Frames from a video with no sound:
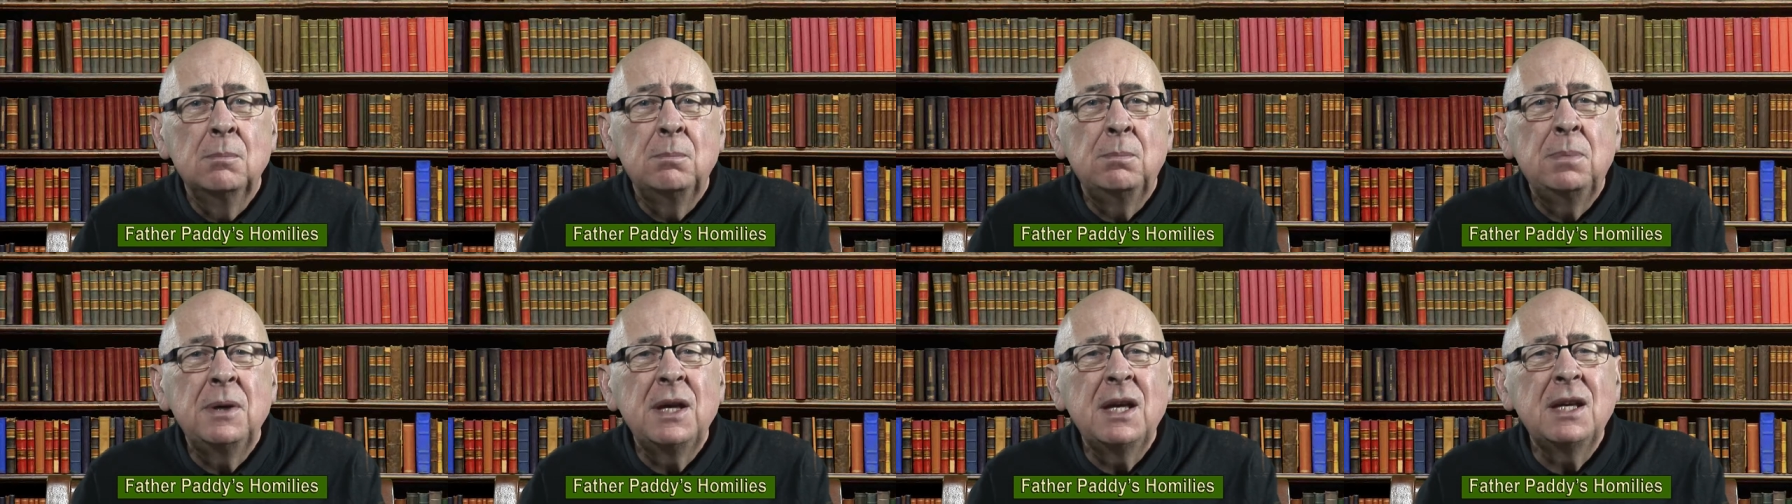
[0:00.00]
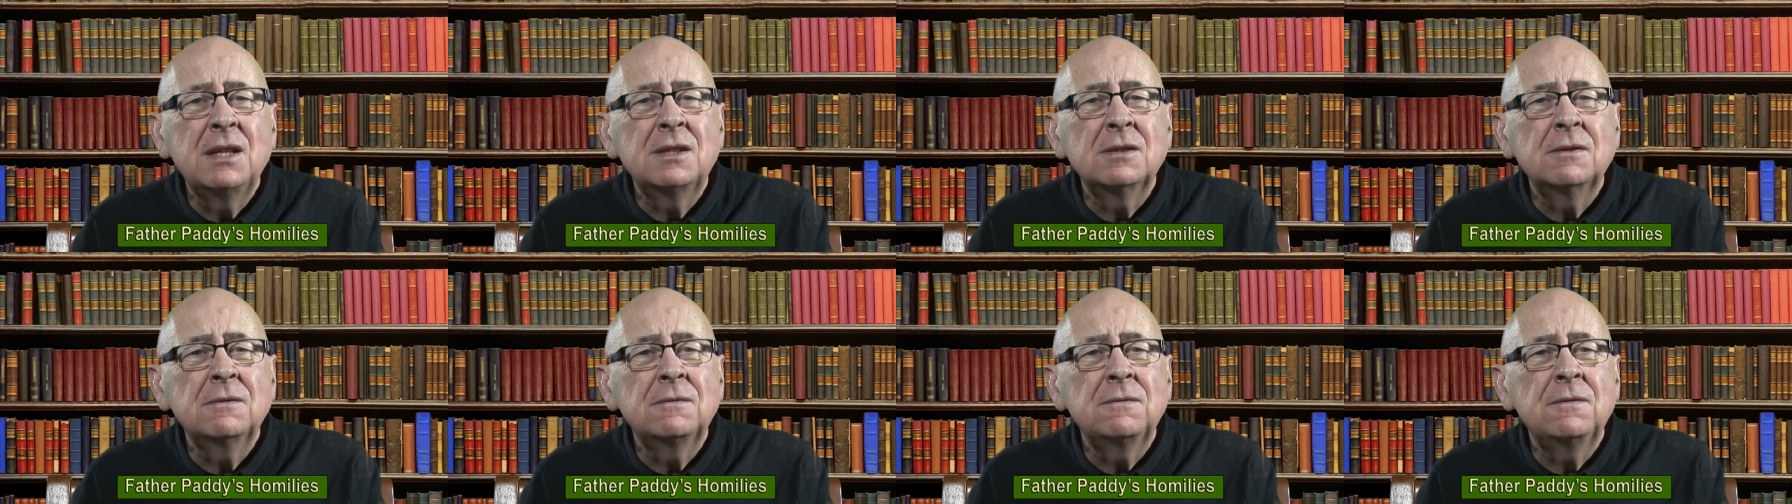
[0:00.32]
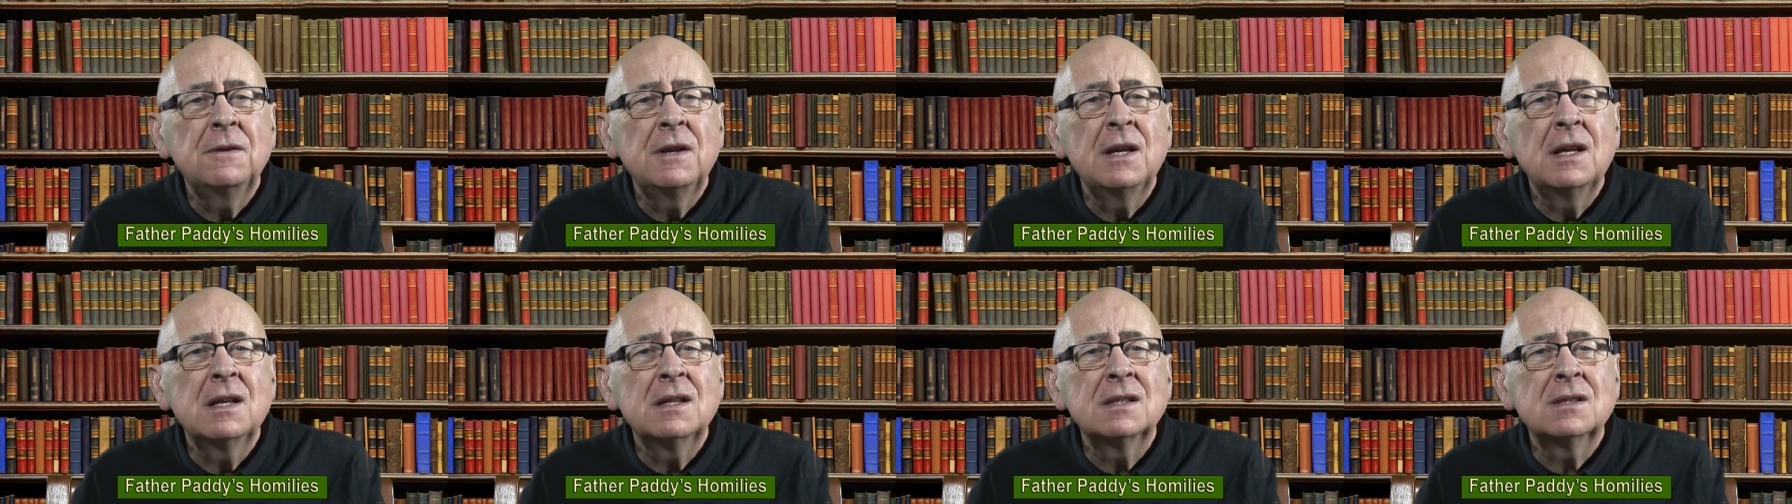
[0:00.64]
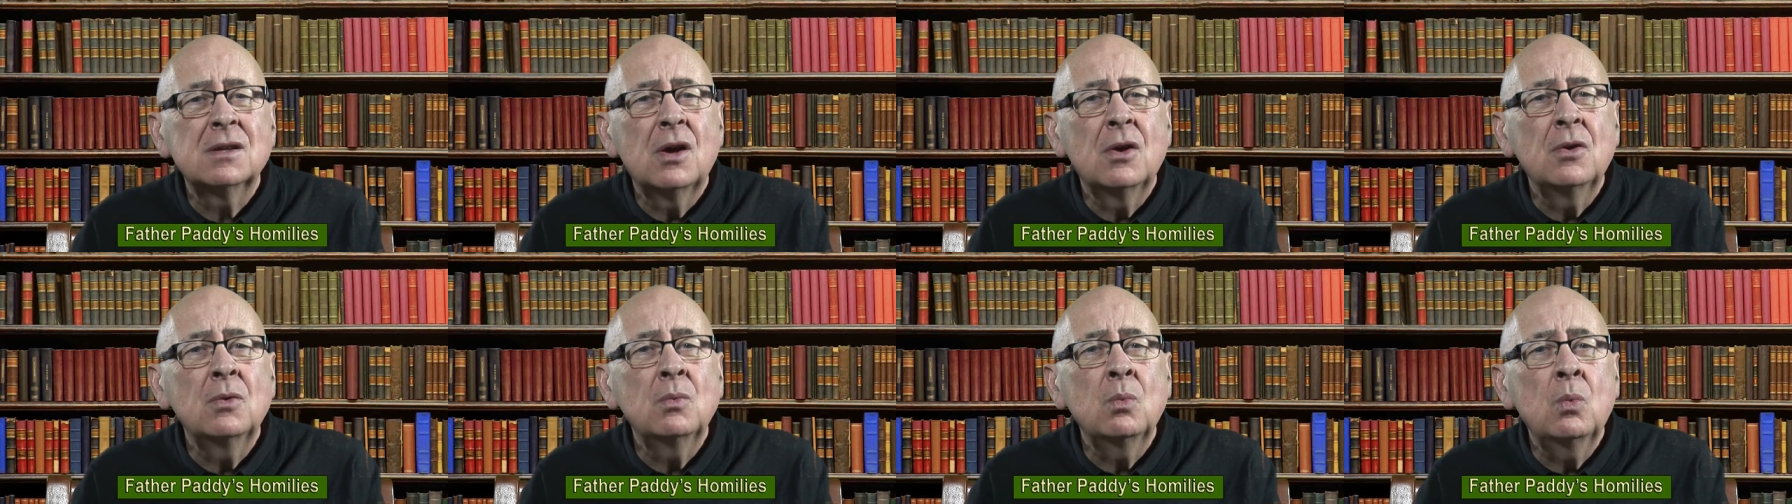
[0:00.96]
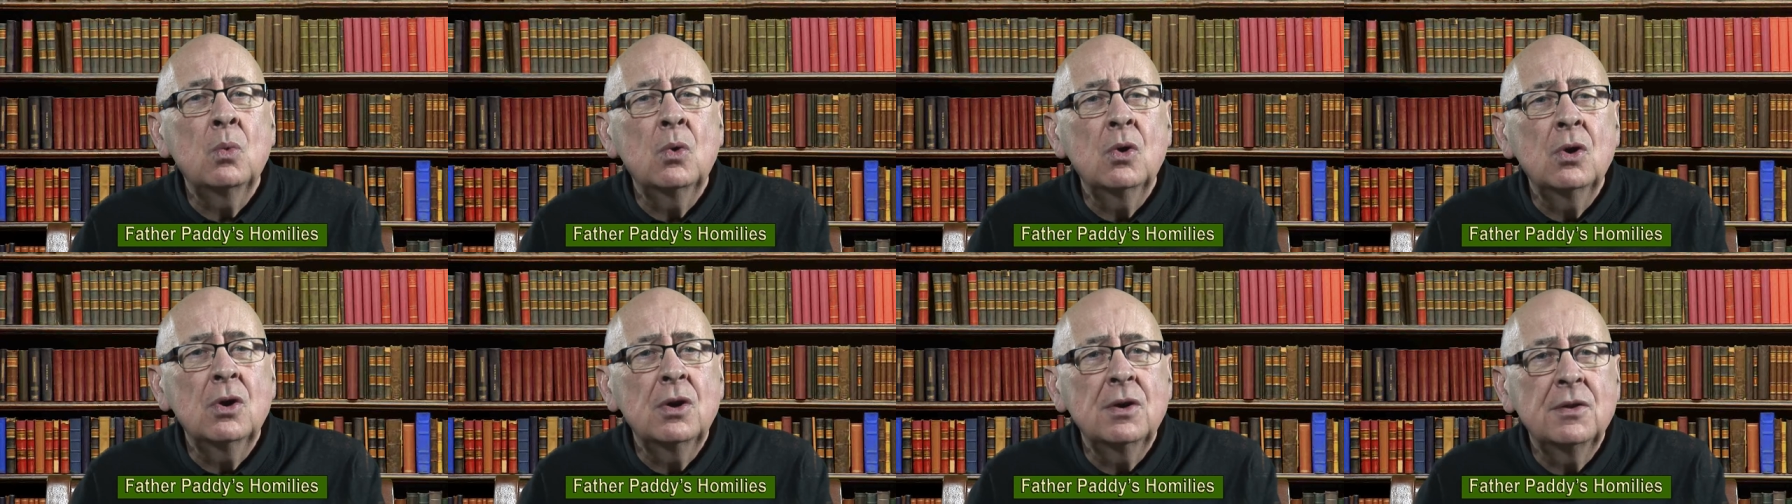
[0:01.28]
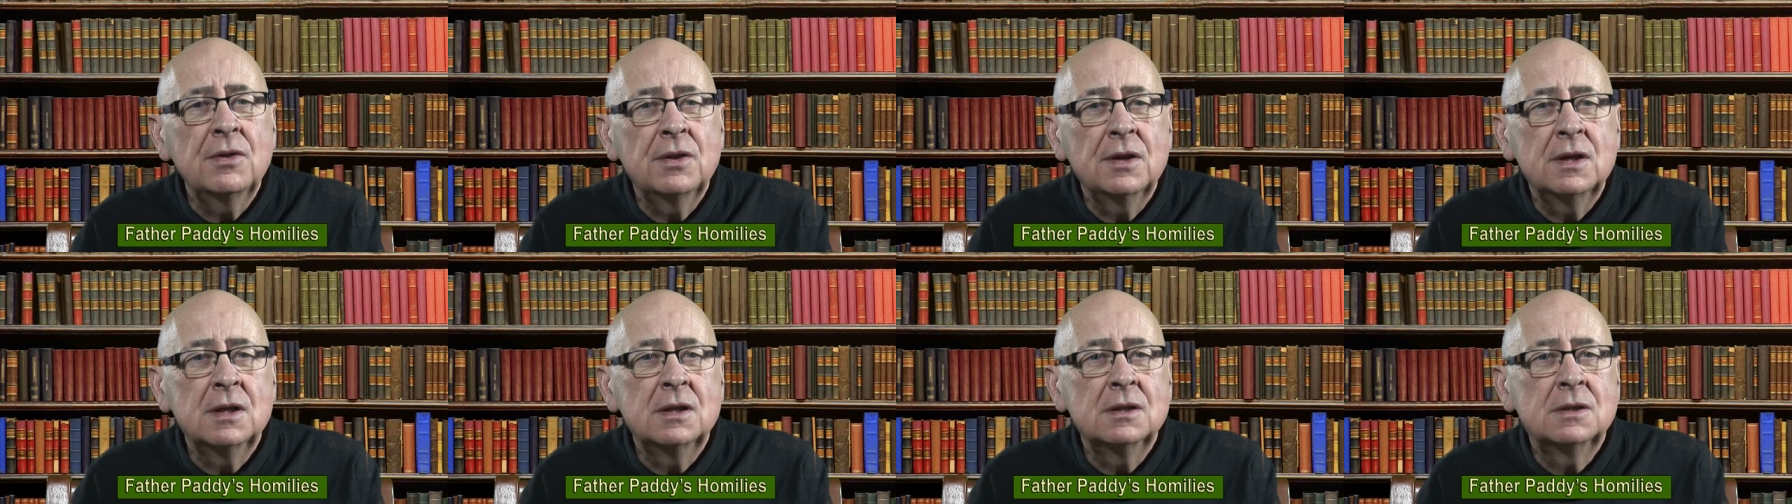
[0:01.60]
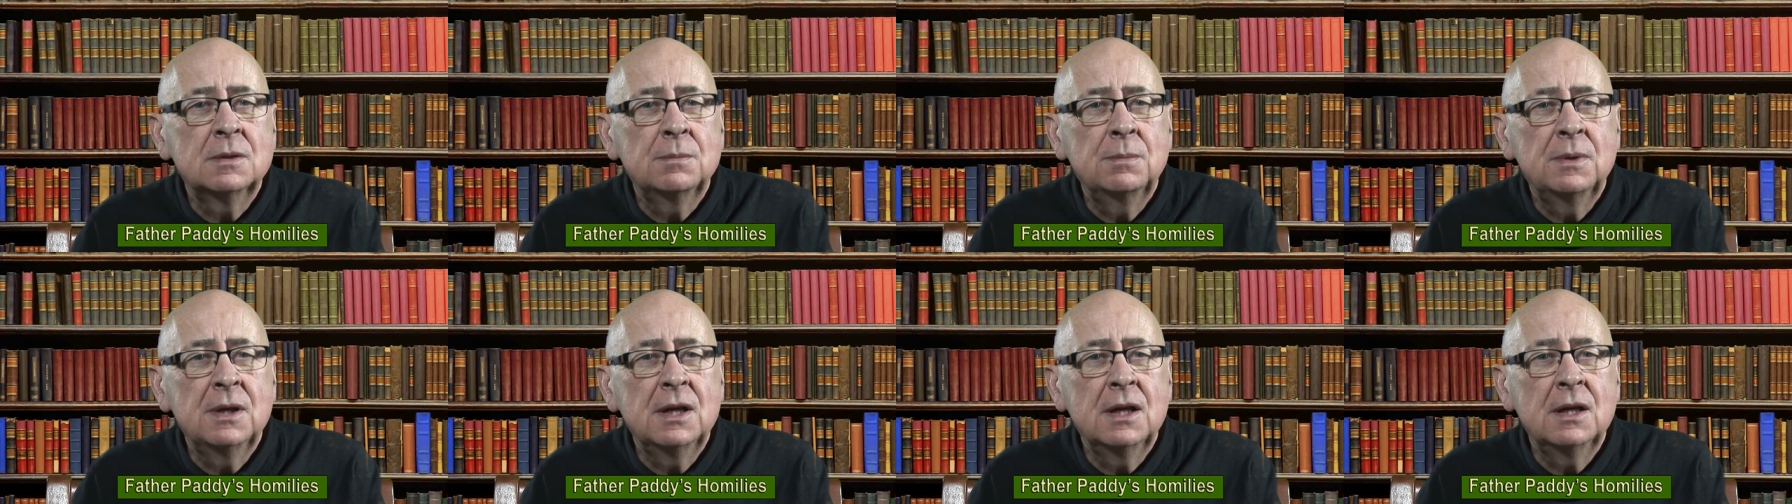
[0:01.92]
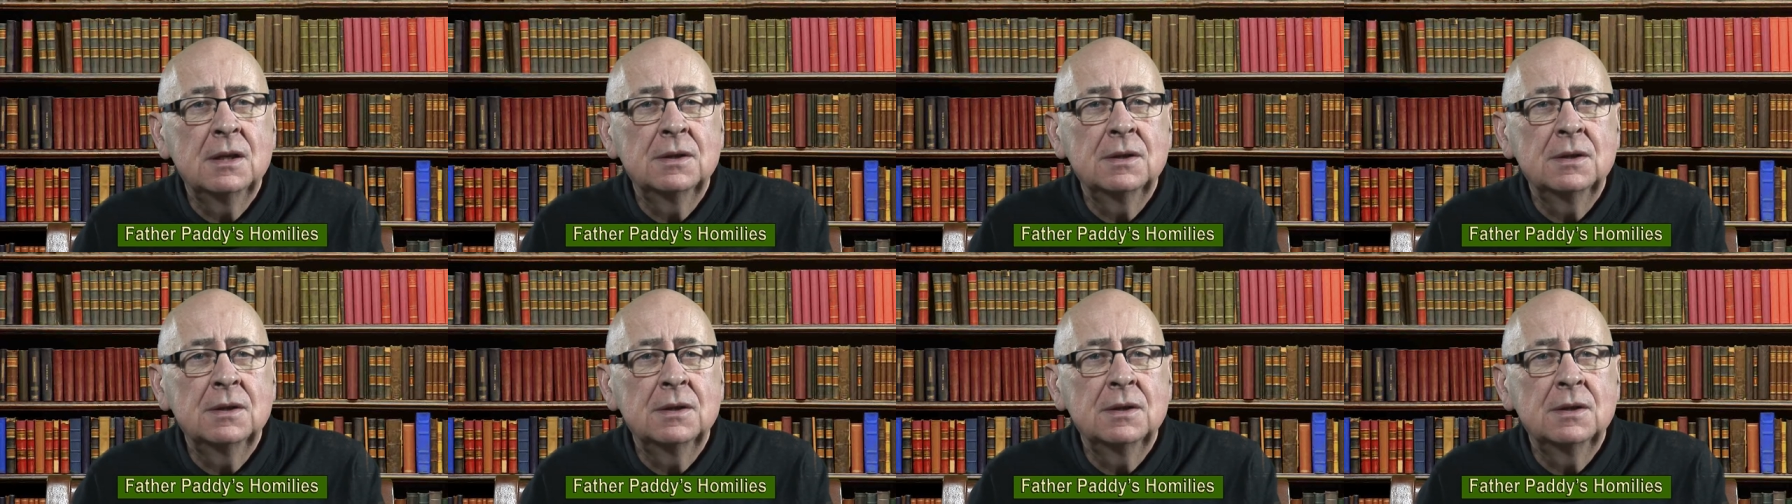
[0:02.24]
Peter feels unworthy to be